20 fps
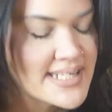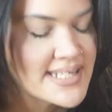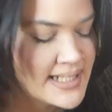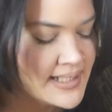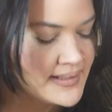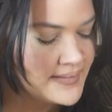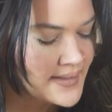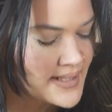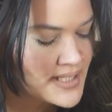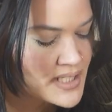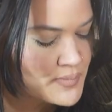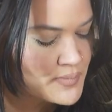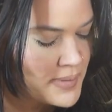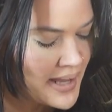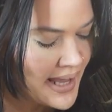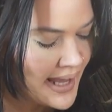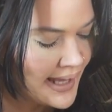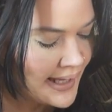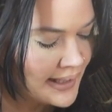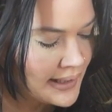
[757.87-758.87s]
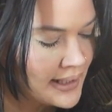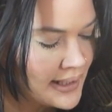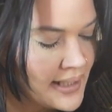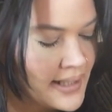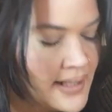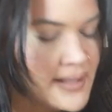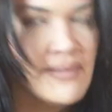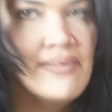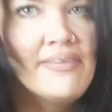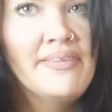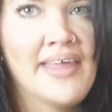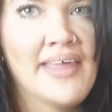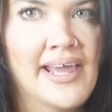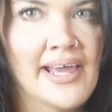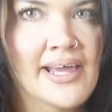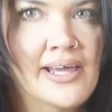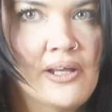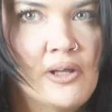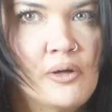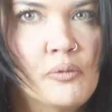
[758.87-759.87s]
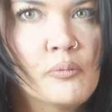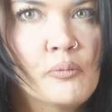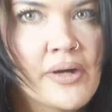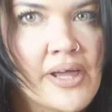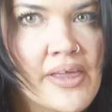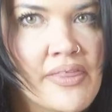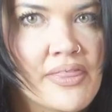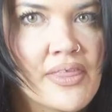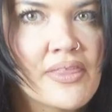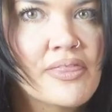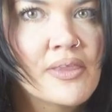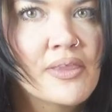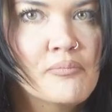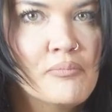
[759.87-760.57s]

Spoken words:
in this bag than with the